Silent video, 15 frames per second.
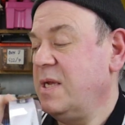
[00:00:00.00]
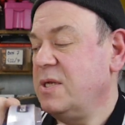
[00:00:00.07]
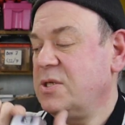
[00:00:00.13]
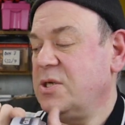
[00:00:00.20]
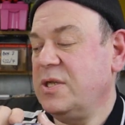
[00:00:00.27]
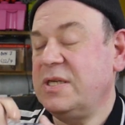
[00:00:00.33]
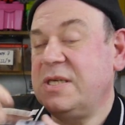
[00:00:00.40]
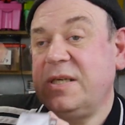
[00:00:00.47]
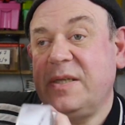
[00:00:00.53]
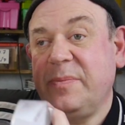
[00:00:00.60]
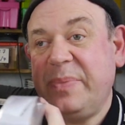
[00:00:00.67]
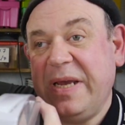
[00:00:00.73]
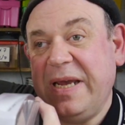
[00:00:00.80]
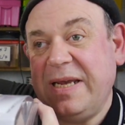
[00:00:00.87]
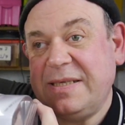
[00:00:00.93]
So this is the
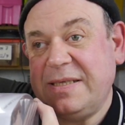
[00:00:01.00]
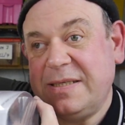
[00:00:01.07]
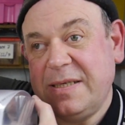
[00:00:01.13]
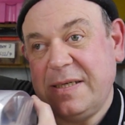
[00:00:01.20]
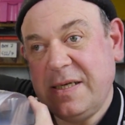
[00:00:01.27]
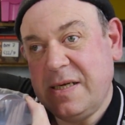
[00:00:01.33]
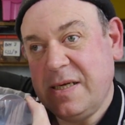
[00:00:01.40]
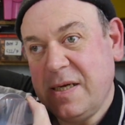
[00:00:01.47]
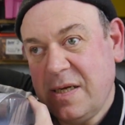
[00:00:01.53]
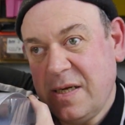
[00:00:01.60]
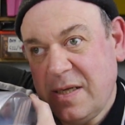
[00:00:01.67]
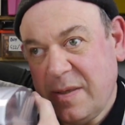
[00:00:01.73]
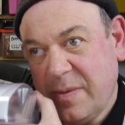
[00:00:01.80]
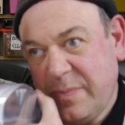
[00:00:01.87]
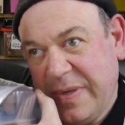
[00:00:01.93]
base.
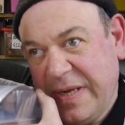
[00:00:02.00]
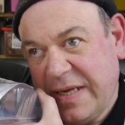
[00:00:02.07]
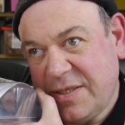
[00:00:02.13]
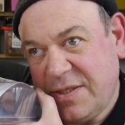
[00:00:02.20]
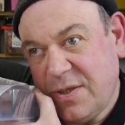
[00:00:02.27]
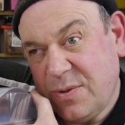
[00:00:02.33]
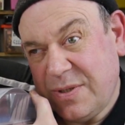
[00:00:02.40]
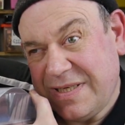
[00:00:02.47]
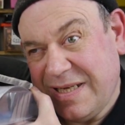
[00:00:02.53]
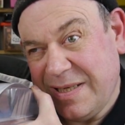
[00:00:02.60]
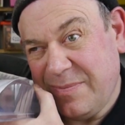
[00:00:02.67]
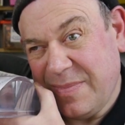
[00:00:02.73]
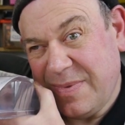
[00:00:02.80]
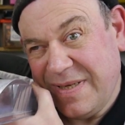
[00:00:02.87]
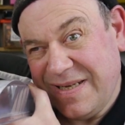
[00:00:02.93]
P S two
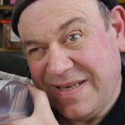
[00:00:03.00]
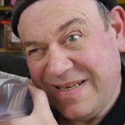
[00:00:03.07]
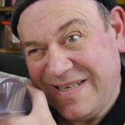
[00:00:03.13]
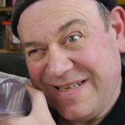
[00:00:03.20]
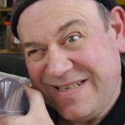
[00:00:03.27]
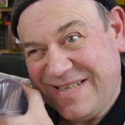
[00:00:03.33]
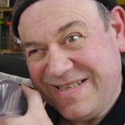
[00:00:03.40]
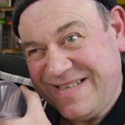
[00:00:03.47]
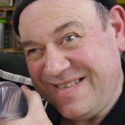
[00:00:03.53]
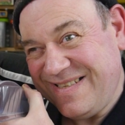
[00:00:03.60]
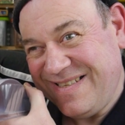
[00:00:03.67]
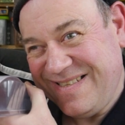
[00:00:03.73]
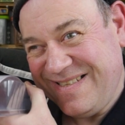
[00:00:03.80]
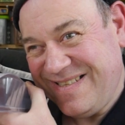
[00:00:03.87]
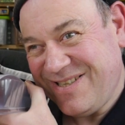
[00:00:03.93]
Slim s
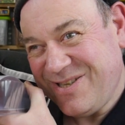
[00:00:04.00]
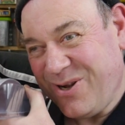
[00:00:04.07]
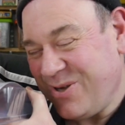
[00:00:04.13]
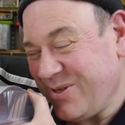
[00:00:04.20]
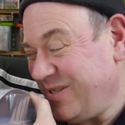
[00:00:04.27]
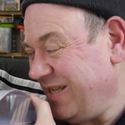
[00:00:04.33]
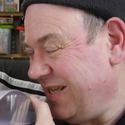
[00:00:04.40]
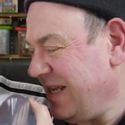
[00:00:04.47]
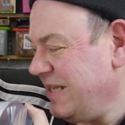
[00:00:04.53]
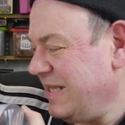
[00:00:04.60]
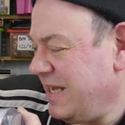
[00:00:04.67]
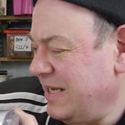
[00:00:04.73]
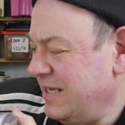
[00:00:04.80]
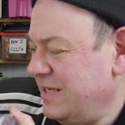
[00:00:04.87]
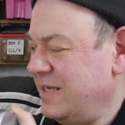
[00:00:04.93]
slots in like
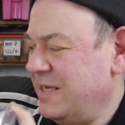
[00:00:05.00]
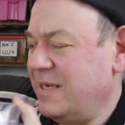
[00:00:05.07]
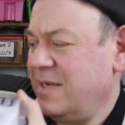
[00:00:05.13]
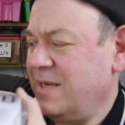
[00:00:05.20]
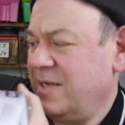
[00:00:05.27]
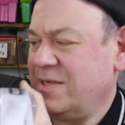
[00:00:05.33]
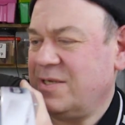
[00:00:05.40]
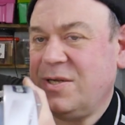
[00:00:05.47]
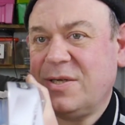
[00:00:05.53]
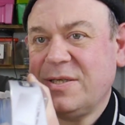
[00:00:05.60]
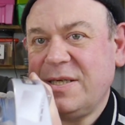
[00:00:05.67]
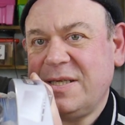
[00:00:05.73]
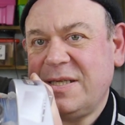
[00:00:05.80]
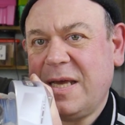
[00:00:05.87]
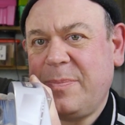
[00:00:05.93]
that and
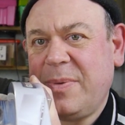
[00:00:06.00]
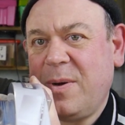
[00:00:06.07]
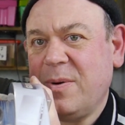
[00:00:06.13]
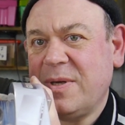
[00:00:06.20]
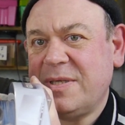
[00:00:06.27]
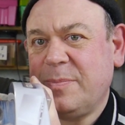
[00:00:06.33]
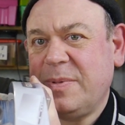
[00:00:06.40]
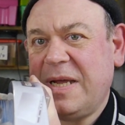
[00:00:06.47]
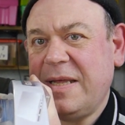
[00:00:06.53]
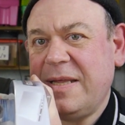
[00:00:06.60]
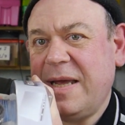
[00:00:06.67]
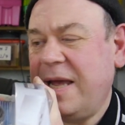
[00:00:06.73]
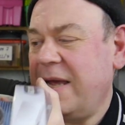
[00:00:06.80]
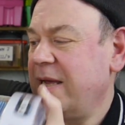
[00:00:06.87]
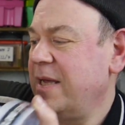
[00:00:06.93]
slots into that power supply
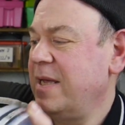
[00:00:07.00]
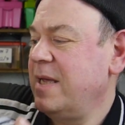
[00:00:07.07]
there.